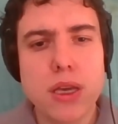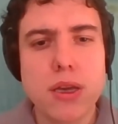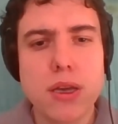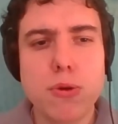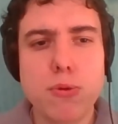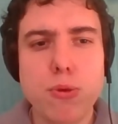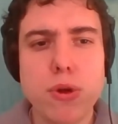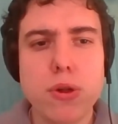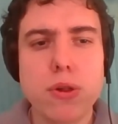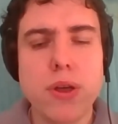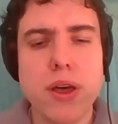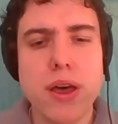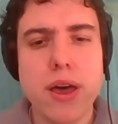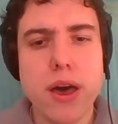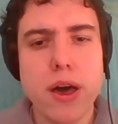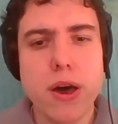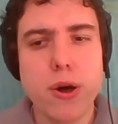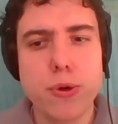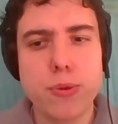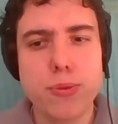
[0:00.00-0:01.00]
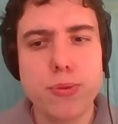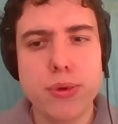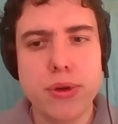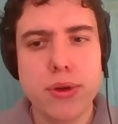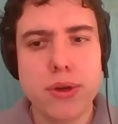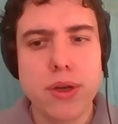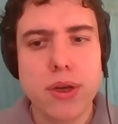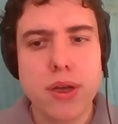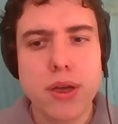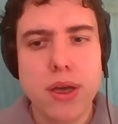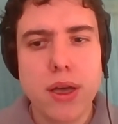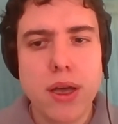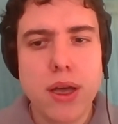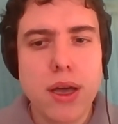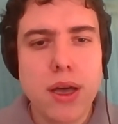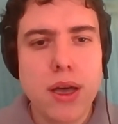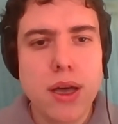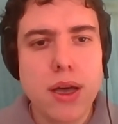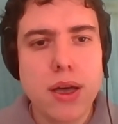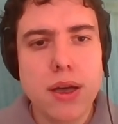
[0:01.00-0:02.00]
will help.
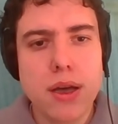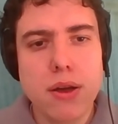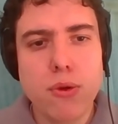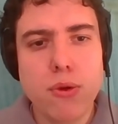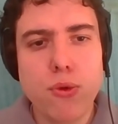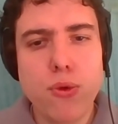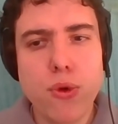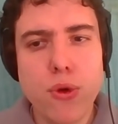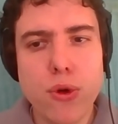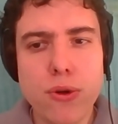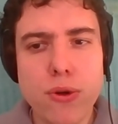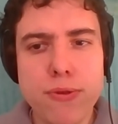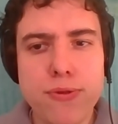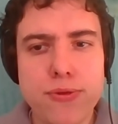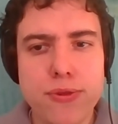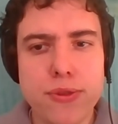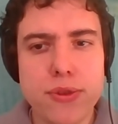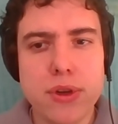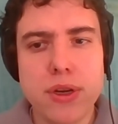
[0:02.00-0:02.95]
Ruth